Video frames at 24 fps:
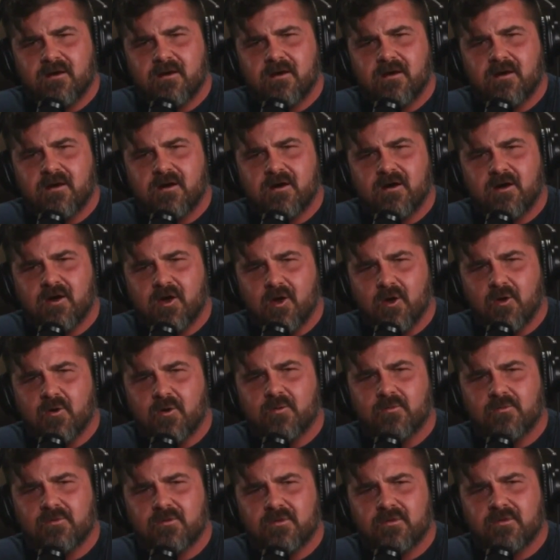are
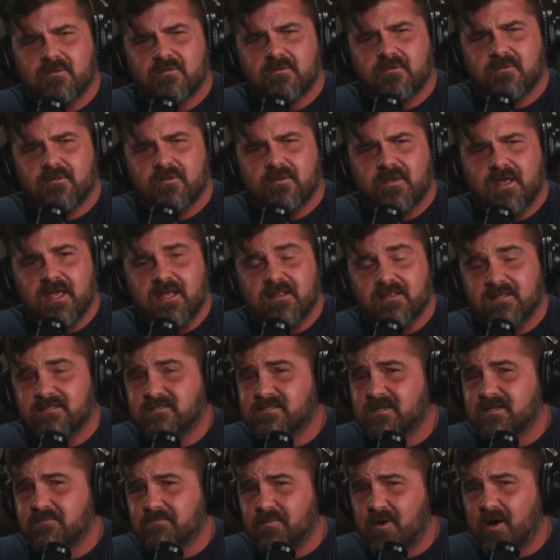owned, at
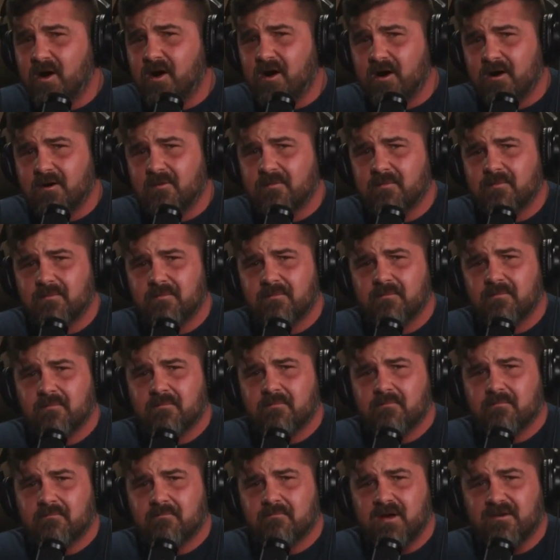least in part,
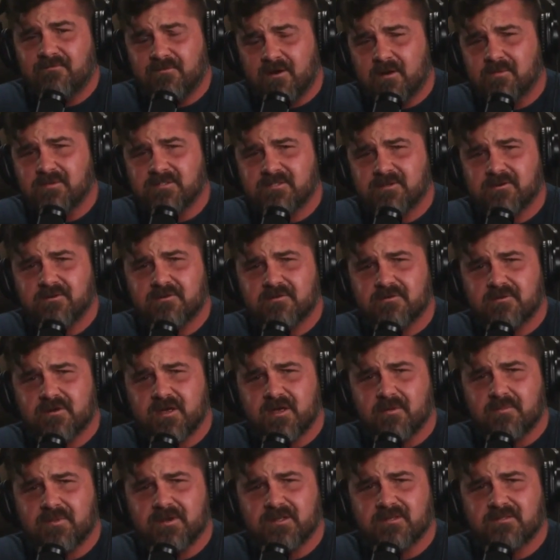by pharmaceutical
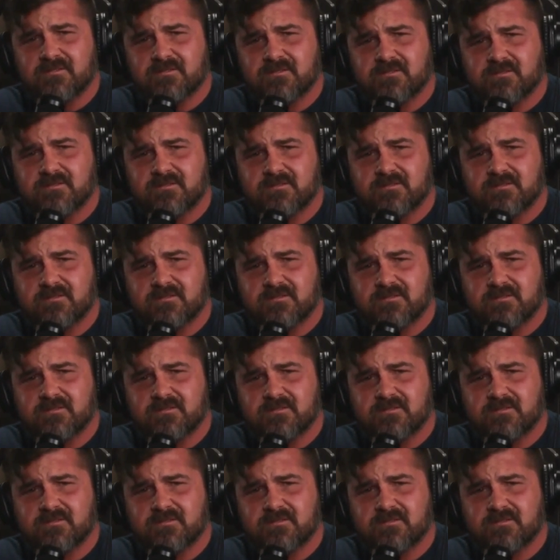companies.